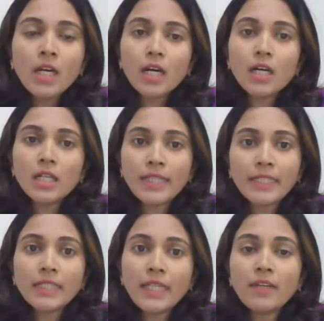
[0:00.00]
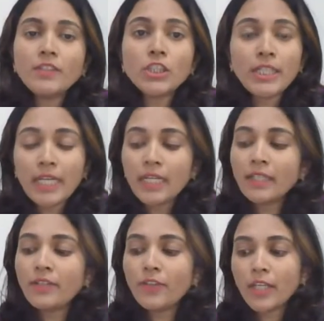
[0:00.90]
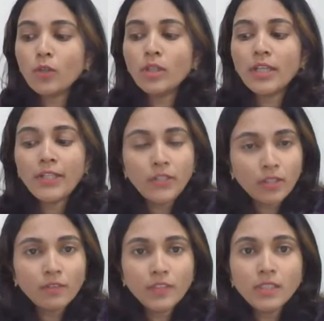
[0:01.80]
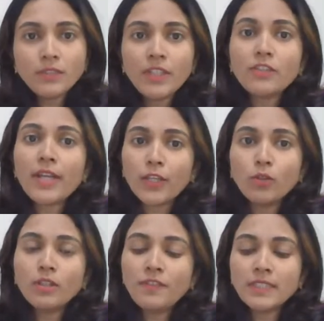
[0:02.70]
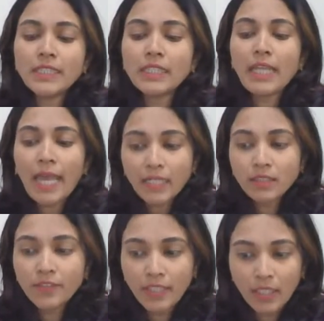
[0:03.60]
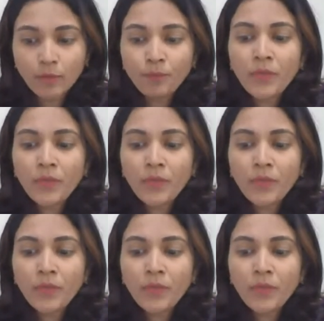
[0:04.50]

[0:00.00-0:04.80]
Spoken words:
that are there, which are taken at regular intervals with regular physical activity.